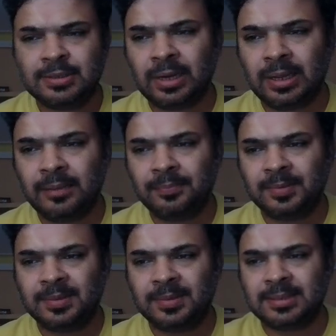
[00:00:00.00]
quickly
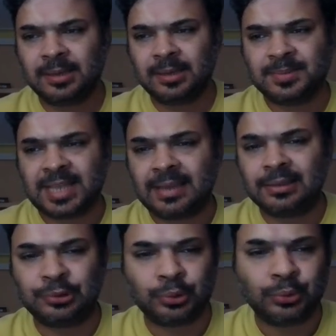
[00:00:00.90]
cycle
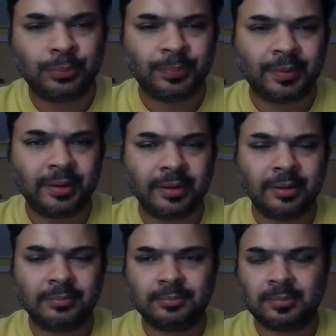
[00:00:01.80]
through
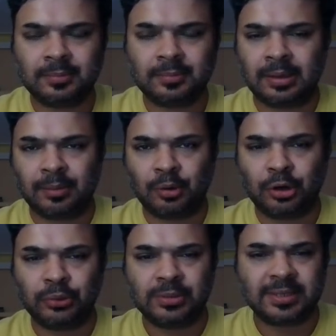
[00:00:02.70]
the
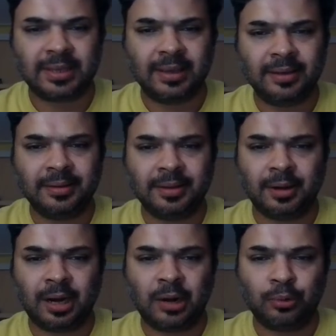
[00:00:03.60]
modules in
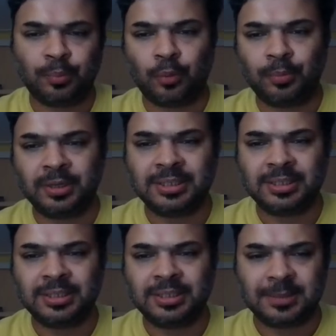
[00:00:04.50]
how to prompt
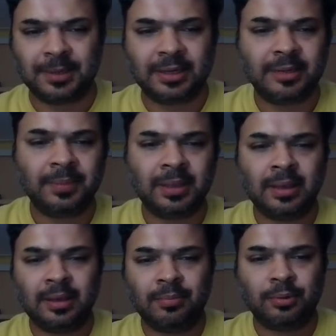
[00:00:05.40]
ChatGPT
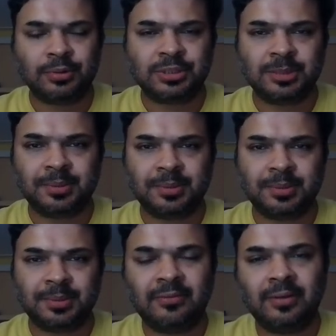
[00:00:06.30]
post
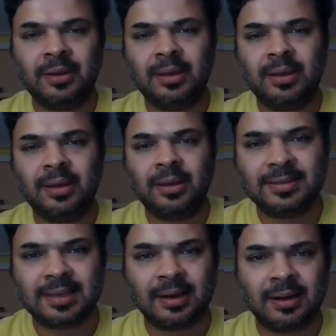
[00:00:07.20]
GP5.
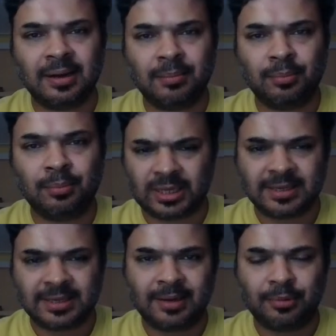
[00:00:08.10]
It's a more
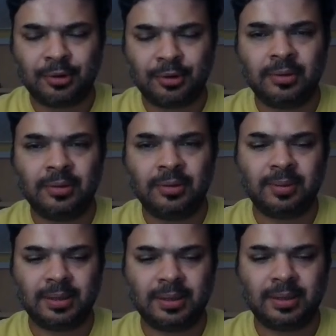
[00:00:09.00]
extended module,
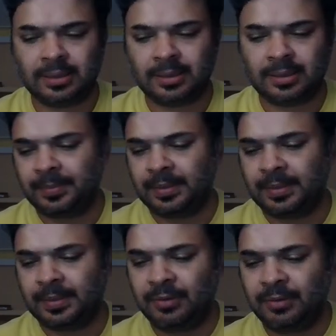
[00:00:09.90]
but
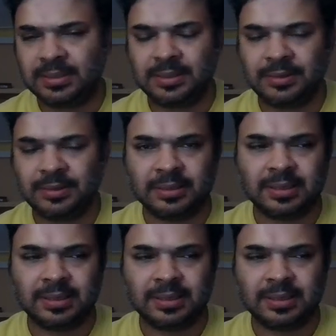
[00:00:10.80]
anyways, it's